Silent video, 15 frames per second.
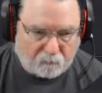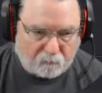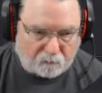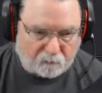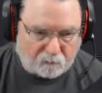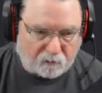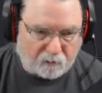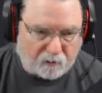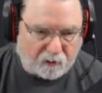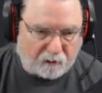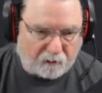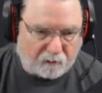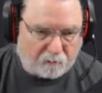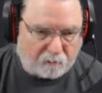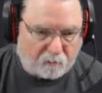Did
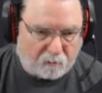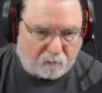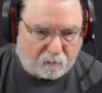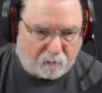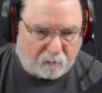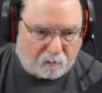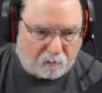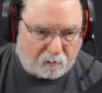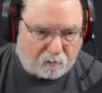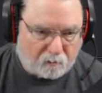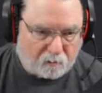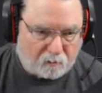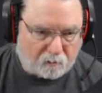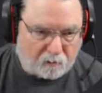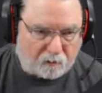not.
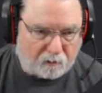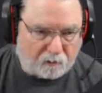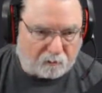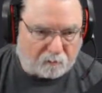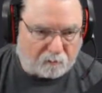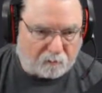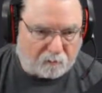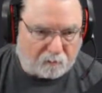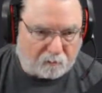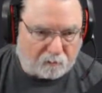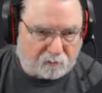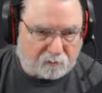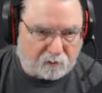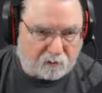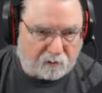All right, so let's
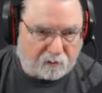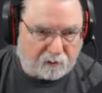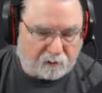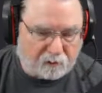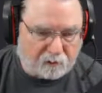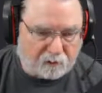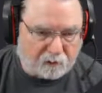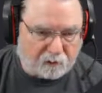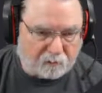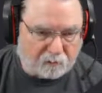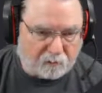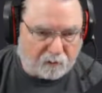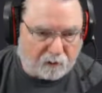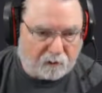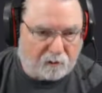try that again.
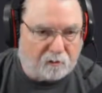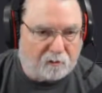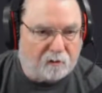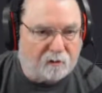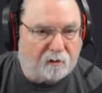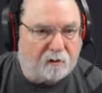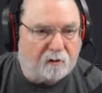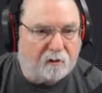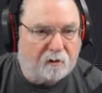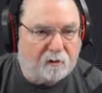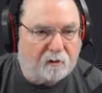Right-click,